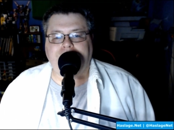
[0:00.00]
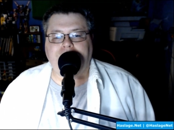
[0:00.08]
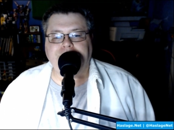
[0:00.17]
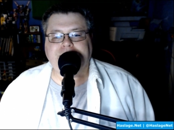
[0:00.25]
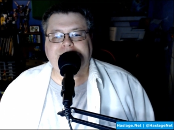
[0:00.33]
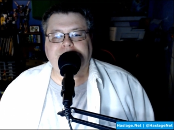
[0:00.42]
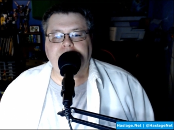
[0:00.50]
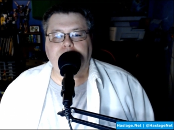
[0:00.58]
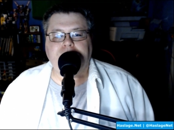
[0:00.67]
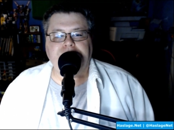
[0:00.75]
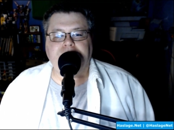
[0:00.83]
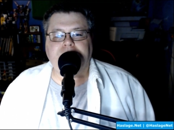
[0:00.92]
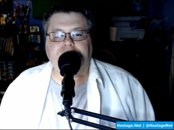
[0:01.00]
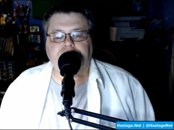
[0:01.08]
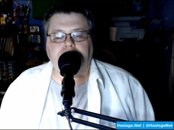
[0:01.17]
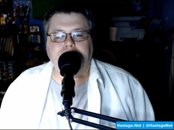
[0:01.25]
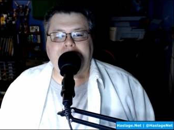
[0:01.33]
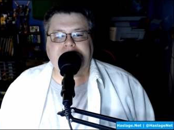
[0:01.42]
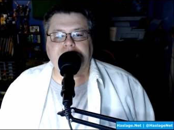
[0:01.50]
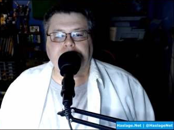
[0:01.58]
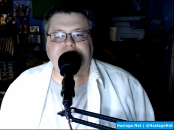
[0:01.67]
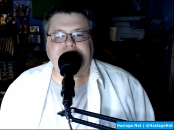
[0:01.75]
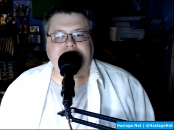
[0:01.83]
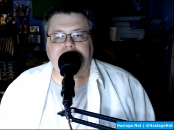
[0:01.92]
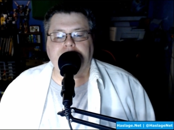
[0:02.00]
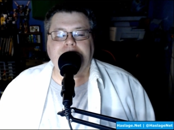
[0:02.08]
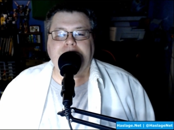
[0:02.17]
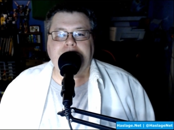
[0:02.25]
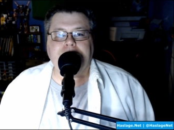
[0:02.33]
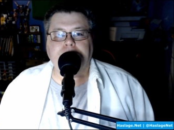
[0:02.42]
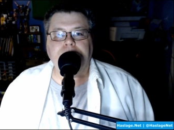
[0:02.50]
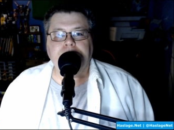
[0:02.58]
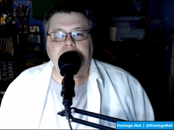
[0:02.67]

Obviously, if you want to finish your Maximal set, you need him.